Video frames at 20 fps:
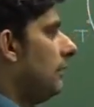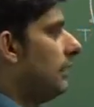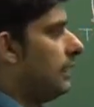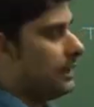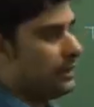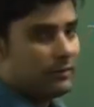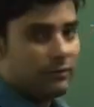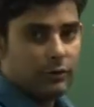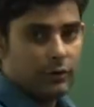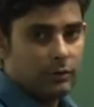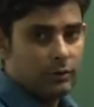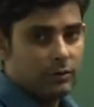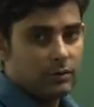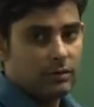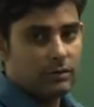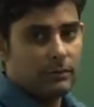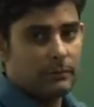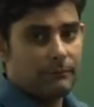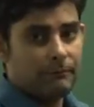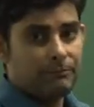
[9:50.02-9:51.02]
as follows.
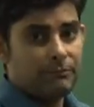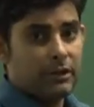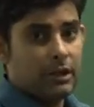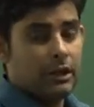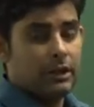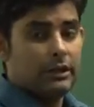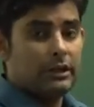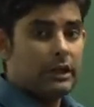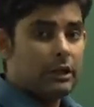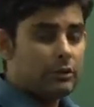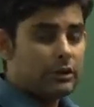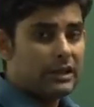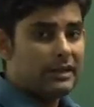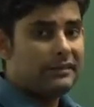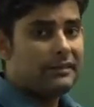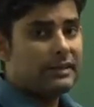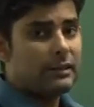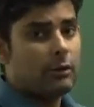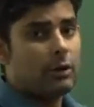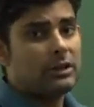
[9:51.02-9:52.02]
Now there
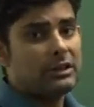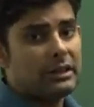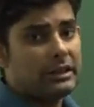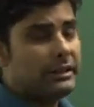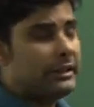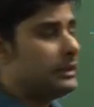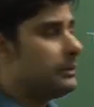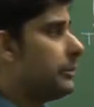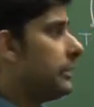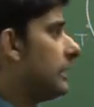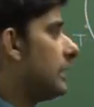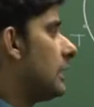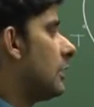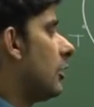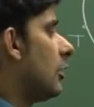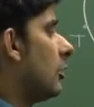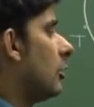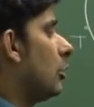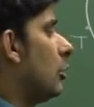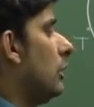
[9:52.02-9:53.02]
is an alternate method
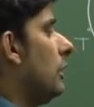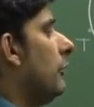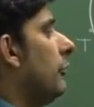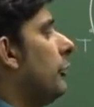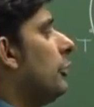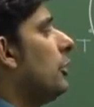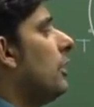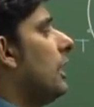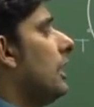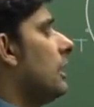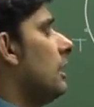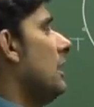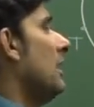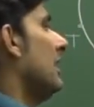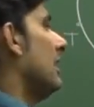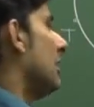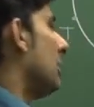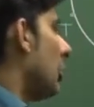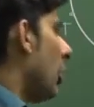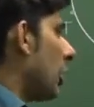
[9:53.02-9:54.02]
also. If you are
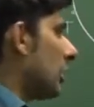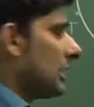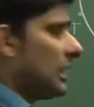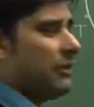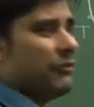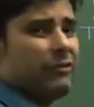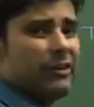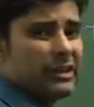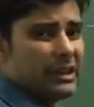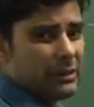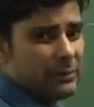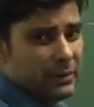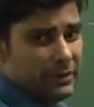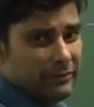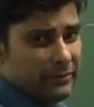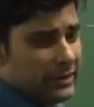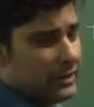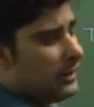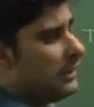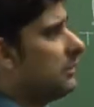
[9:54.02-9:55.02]
not comfortable
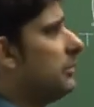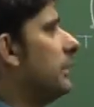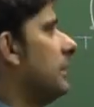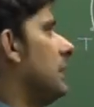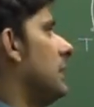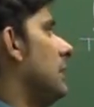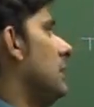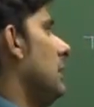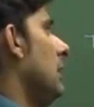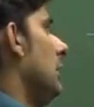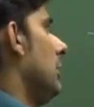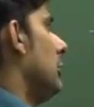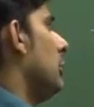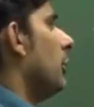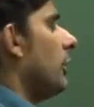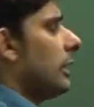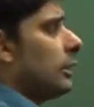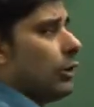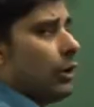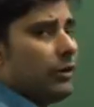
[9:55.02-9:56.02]
with this method,
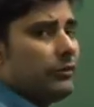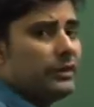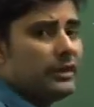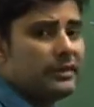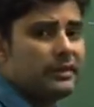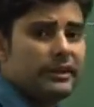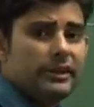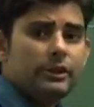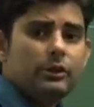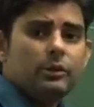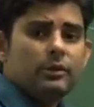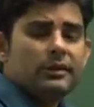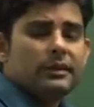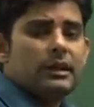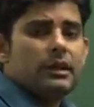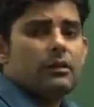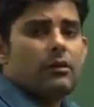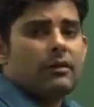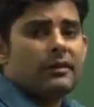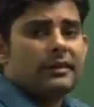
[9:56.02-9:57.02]
you can obviously use
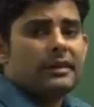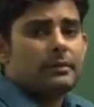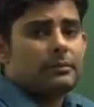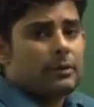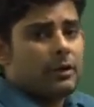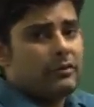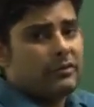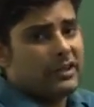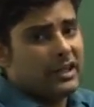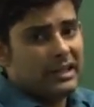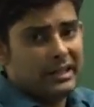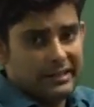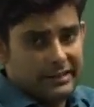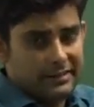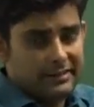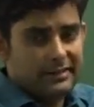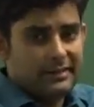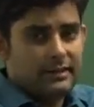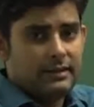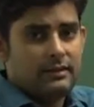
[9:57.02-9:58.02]
the concept of
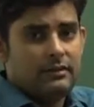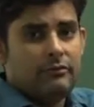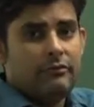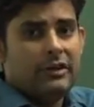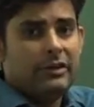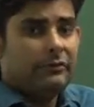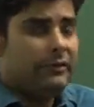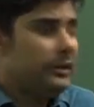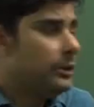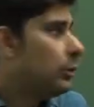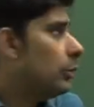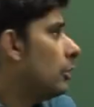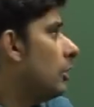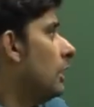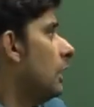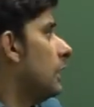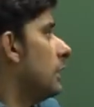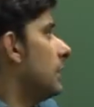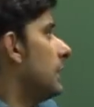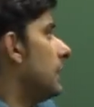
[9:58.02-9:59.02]
circuits. Well, we
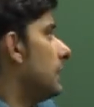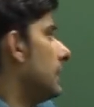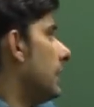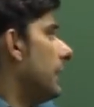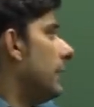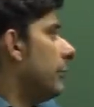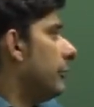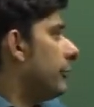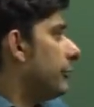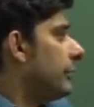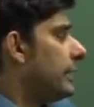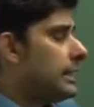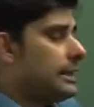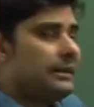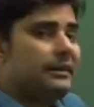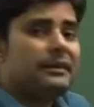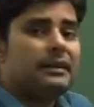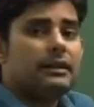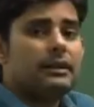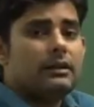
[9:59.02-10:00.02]
know that if there
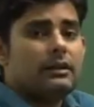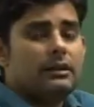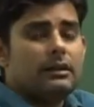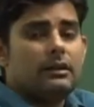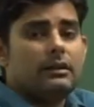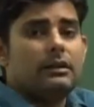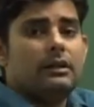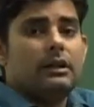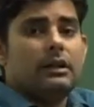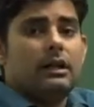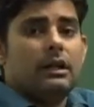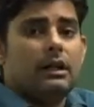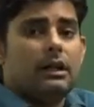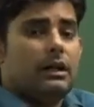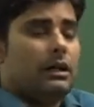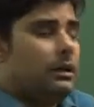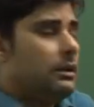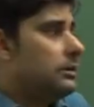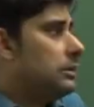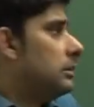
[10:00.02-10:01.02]
is a
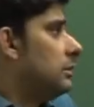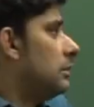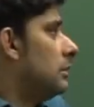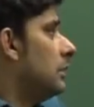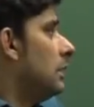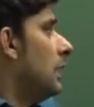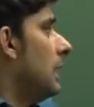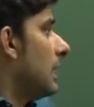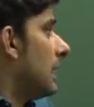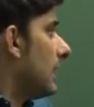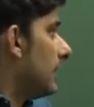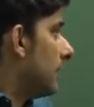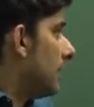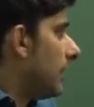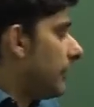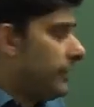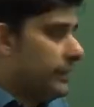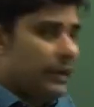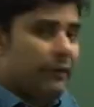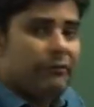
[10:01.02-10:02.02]
uh,
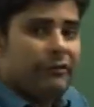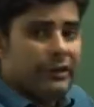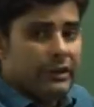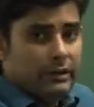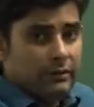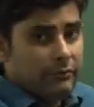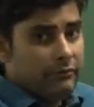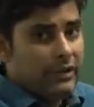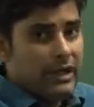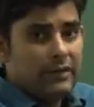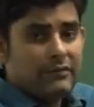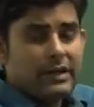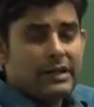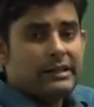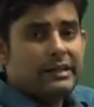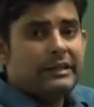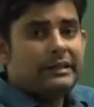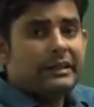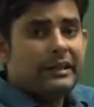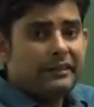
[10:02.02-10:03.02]
Conservative field, we have
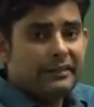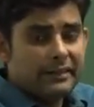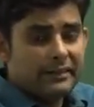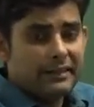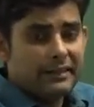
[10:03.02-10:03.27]
read in D C